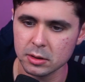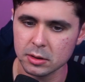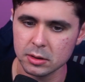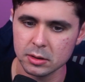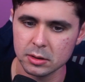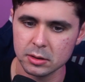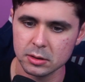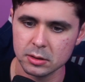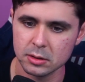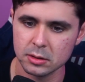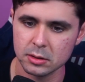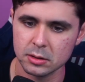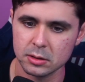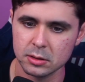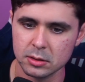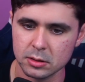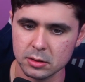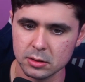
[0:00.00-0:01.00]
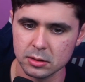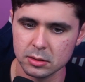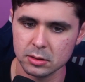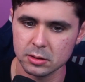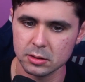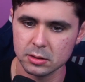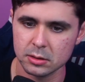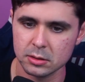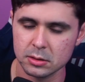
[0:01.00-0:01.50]

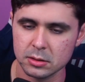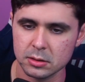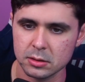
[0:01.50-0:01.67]
(silence)